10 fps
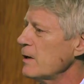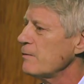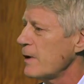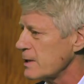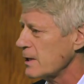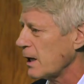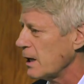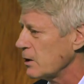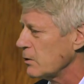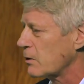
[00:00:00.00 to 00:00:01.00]
and
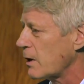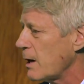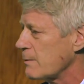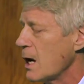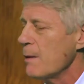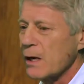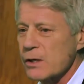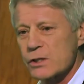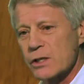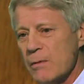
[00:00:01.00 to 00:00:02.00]
investigate your crimes
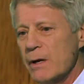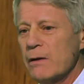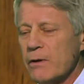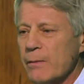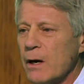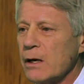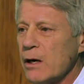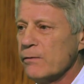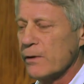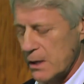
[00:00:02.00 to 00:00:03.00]
because so many of them
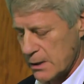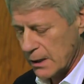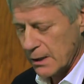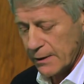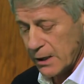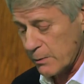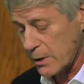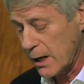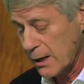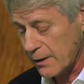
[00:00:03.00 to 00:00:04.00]
go for these things
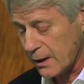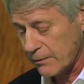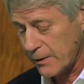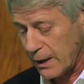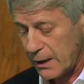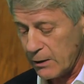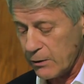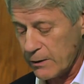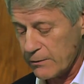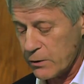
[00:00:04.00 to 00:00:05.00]
which I think, frankly, are
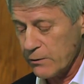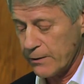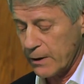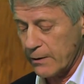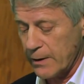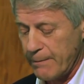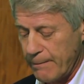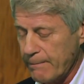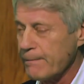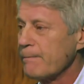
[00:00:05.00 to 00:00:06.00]
looking too far in the
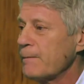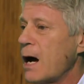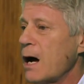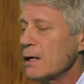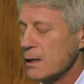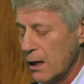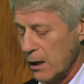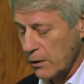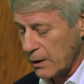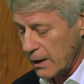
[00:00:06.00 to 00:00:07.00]
behind and
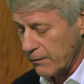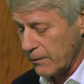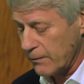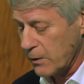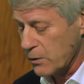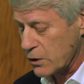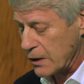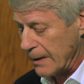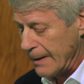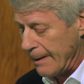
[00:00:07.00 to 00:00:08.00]
not enough in the
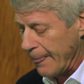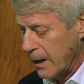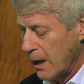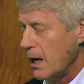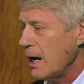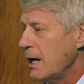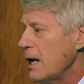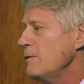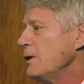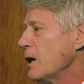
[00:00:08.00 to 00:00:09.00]
future. In
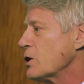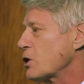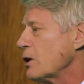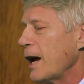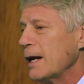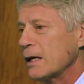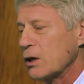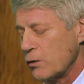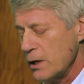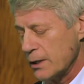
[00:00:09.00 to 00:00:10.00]
aviation and
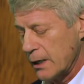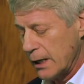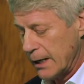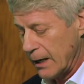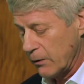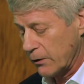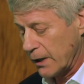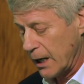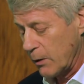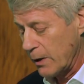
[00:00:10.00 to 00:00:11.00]
increasingly in
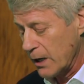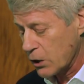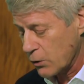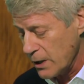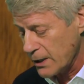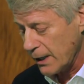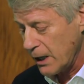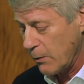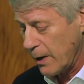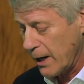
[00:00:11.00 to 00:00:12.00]
healthcare, we're
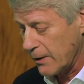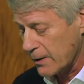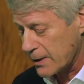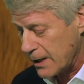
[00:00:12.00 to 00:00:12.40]
increasingly aware that